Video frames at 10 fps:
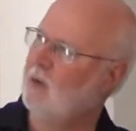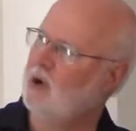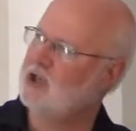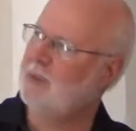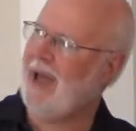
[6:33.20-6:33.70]

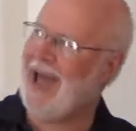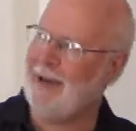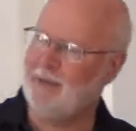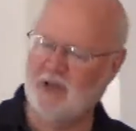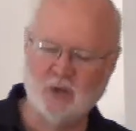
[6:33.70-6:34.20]
worship
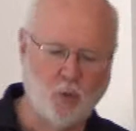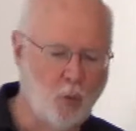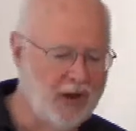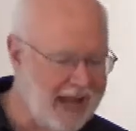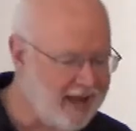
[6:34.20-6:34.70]
happens
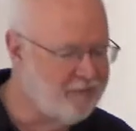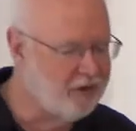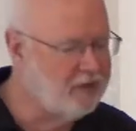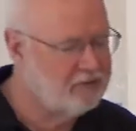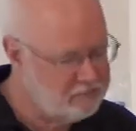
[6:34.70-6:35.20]

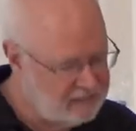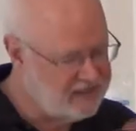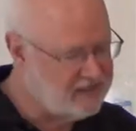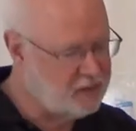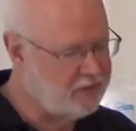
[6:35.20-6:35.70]
whenever,
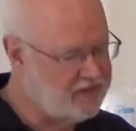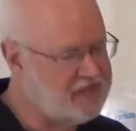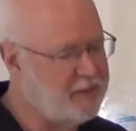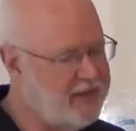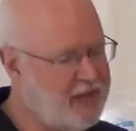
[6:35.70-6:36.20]
this is sort of a
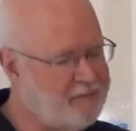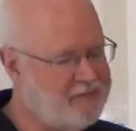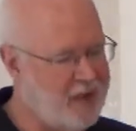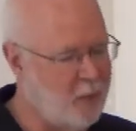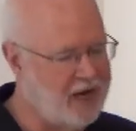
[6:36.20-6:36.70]
summing up of
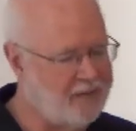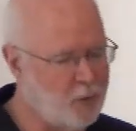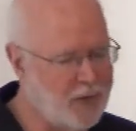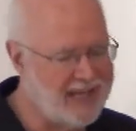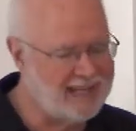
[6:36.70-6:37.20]
that, whenever
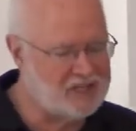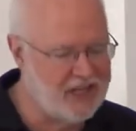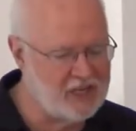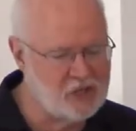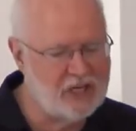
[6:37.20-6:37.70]
we
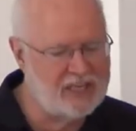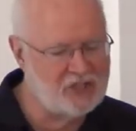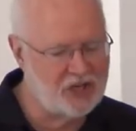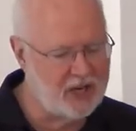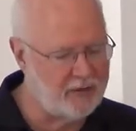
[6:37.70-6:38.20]
intentionally
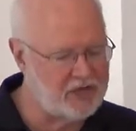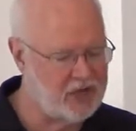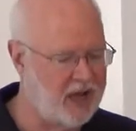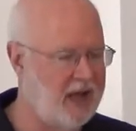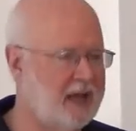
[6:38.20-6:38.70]
cherish
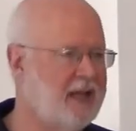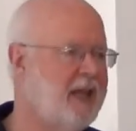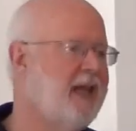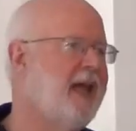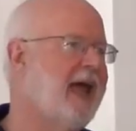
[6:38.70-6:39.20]
God
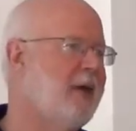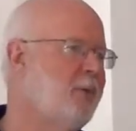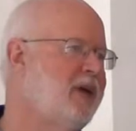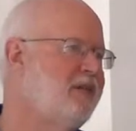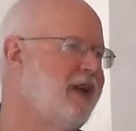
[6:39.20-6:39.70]

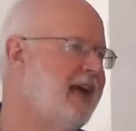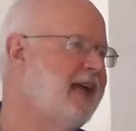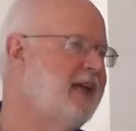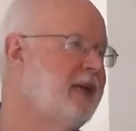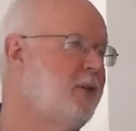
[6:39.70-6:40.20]
and we,
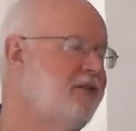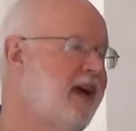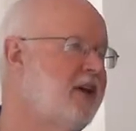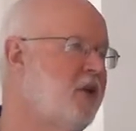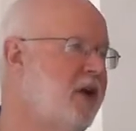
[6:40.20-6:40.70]
and we
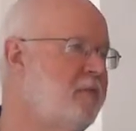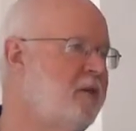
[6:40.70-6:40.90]
value